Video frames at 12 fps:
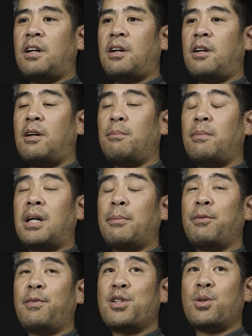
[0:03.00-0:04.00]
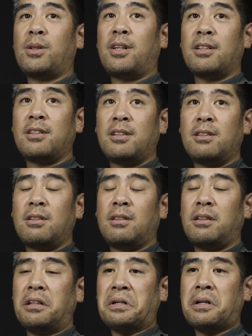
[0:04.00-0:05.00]
I'm a visual artist,
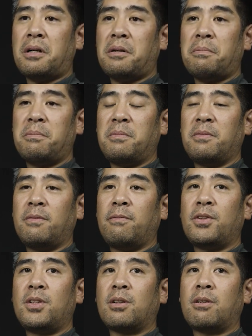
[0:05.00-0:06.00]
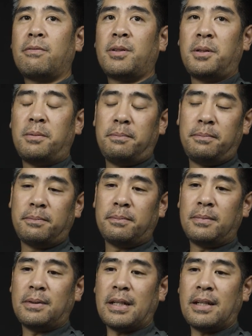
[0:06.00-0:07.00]
photographer,
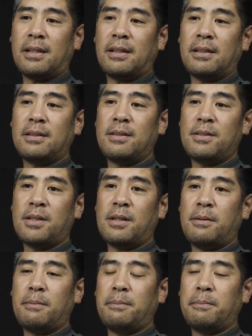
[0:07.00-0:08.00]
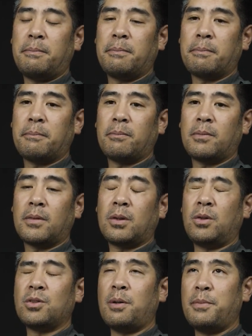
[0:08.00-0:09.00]
and
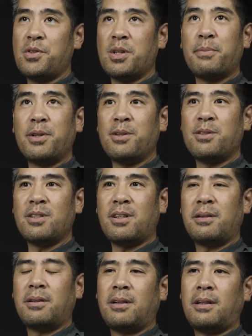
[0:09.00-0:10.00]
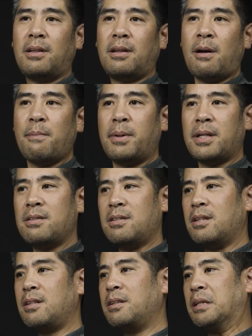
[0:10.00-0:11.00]
also a music producer. I'm based
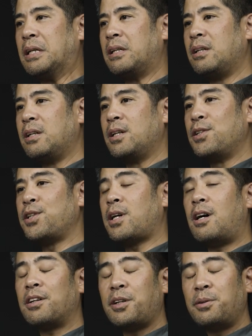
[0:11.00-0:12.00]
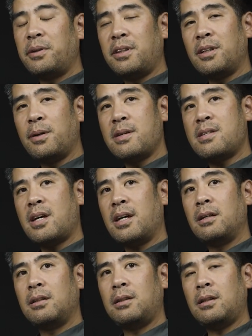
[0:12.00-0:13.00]
in Chicago in the
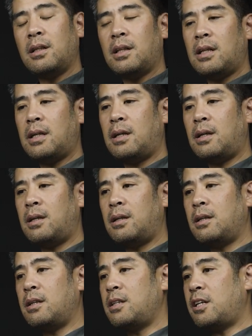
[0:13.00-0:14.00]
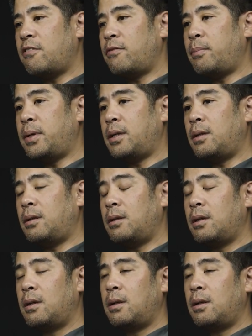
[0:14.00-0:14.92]
USA, and I've been